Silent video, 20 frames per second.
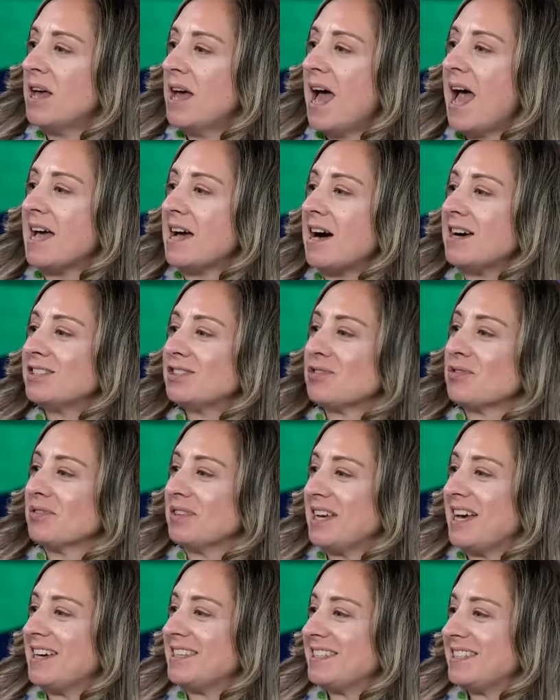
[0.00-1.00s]
AI certainly
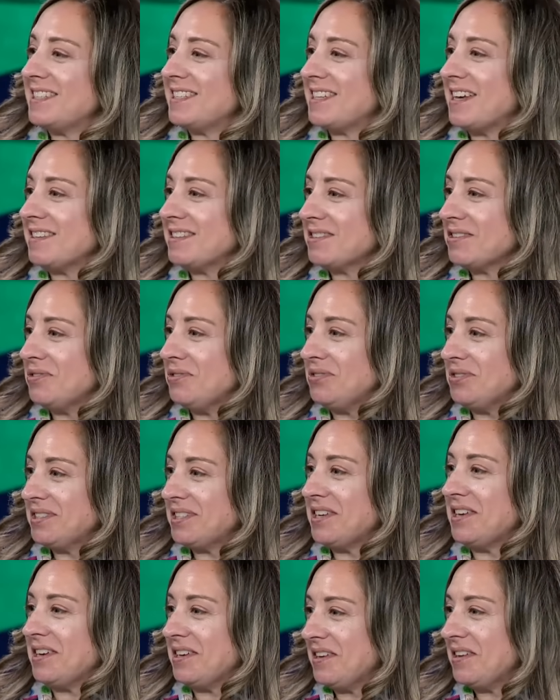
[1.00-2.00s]
has its tentacles
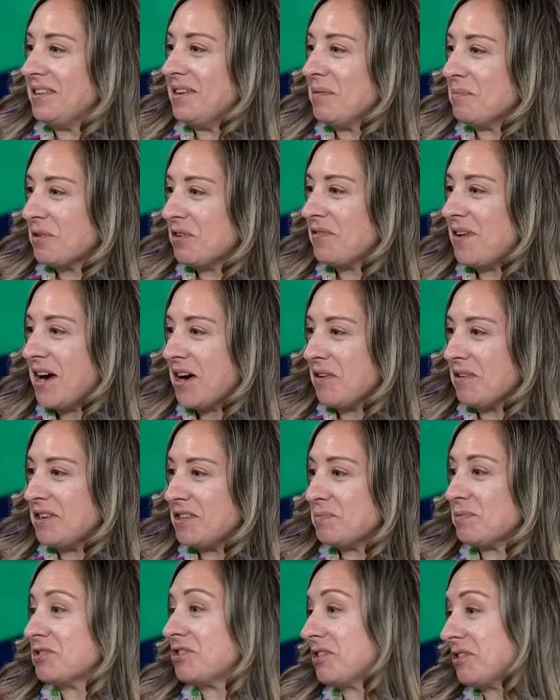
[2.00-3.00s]
in a number of areas,
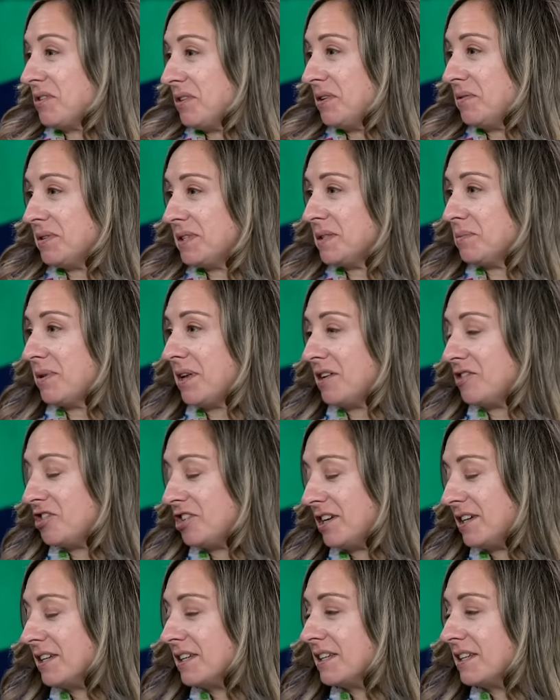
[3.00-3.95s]
particularly with supply chain.